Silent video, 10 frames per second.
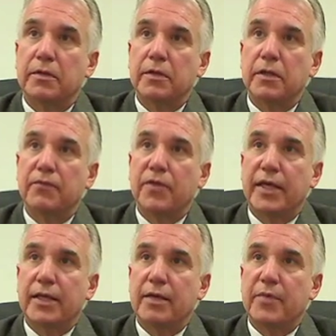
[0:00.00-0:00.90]
if they
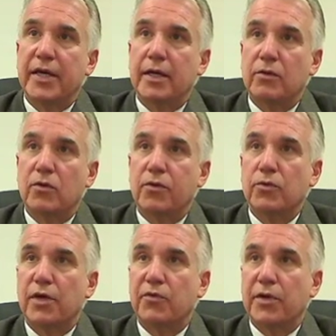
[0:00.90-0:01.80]
cannot be handled
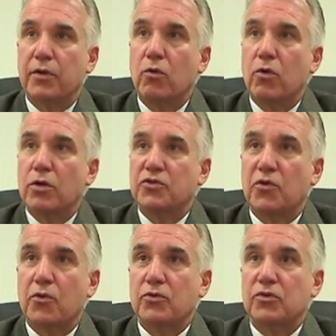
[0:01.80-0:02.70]
through neighborhood courts
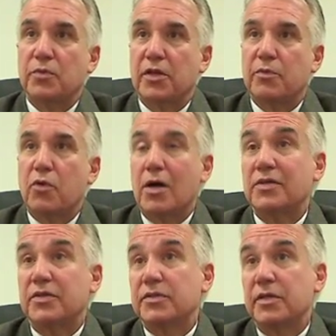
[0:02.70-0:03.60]
or through some other
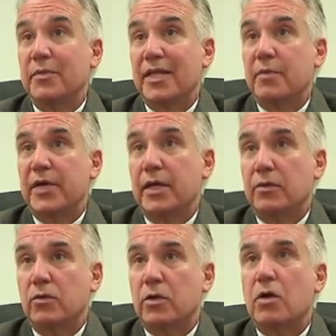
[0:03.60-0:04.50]
process, they may not be
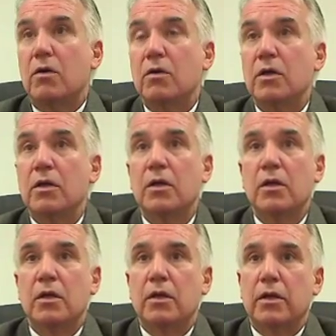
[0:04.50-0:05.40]
handled at all.
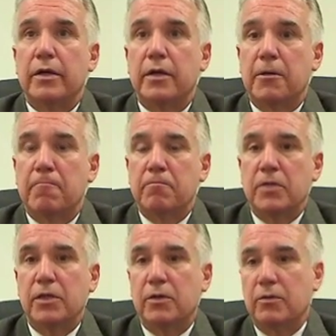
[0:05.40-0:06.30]

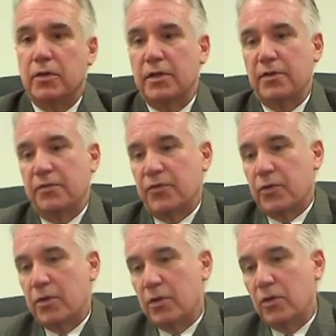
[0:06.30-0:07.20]
If
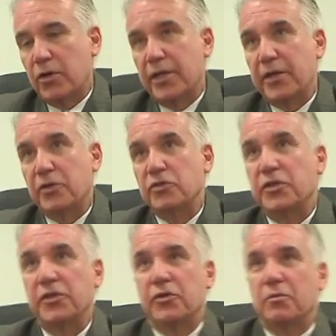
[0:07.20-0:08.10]
you're looking at a
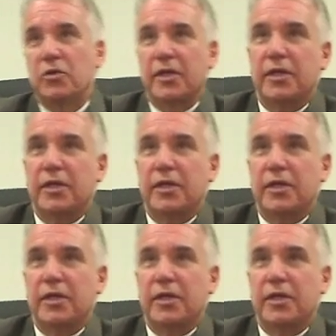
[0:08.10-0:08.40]
continuum, looking at